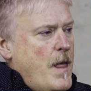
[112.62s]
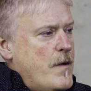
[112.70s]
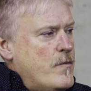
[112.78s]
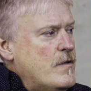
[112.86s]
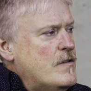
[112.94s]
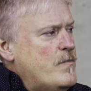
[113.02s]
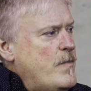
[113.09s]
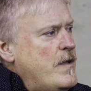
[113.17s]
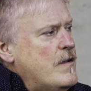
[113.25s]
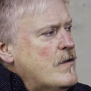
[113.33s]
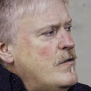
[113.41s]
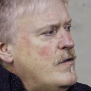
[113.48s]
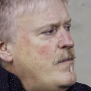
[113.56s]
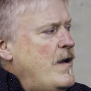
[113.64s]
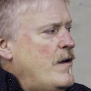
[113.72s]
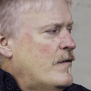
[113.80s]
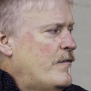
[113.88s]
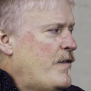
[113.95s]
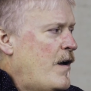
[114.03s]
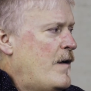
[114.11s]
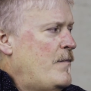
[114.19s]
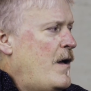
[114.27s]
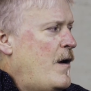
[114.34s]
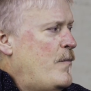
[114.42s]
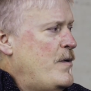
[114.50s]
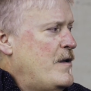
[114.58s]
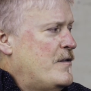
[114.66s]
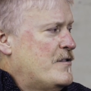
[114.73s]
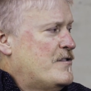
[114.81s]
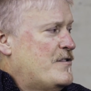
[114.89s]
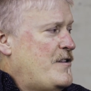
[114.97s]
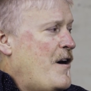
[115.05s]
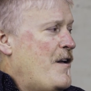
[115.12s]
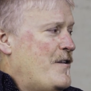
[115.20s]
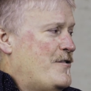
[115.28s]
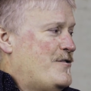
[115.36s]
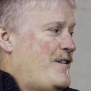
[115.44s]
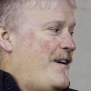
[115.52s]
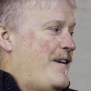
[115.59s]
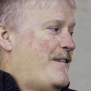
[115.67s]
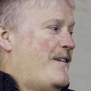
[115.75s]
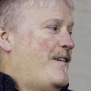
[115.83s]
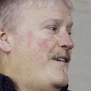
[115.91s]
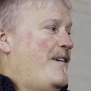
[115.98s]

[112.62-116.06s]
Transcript: really spend a good amount of time now being astonished at